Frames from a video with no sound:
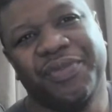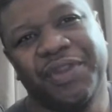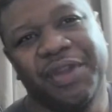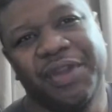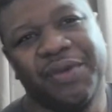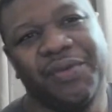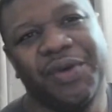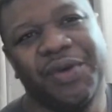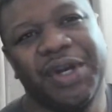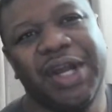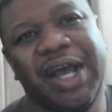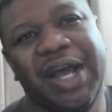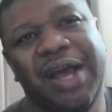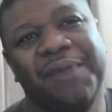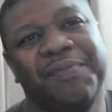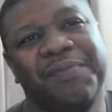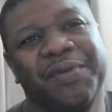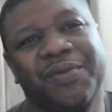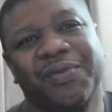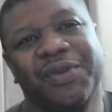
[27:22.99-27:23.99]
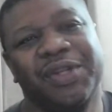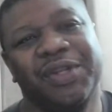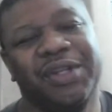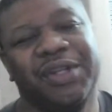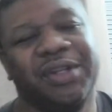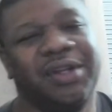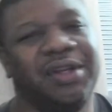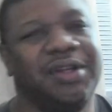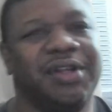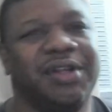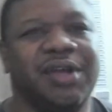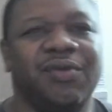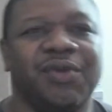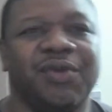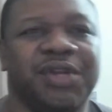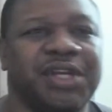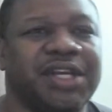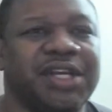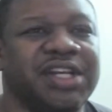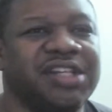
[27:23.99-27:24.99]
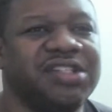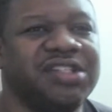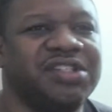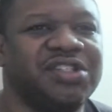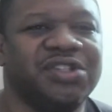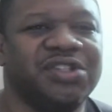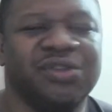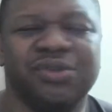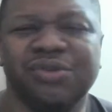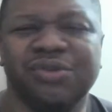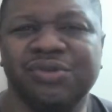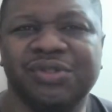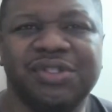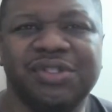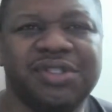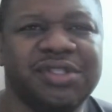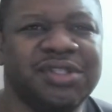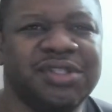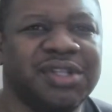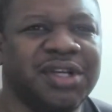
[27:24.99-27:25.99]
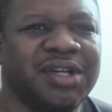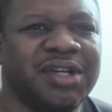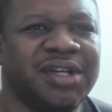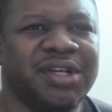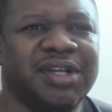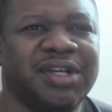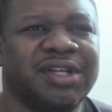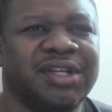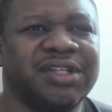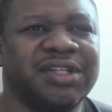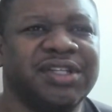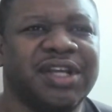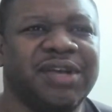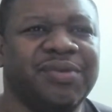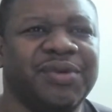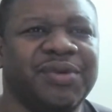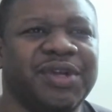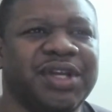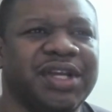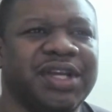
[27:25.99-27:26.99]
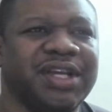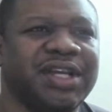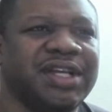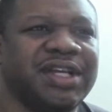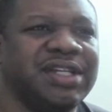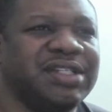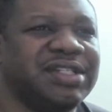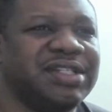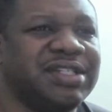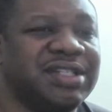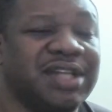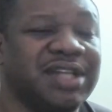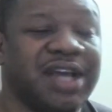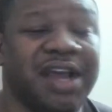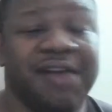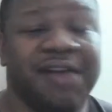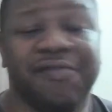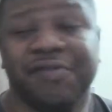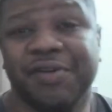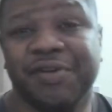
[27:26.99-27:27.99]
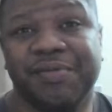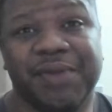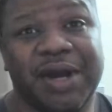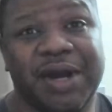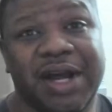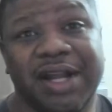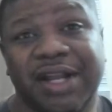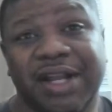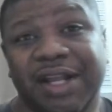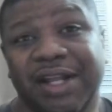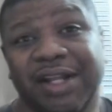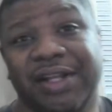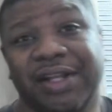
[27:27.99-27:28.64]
And what happened when they went against Zeus, they went against everybody.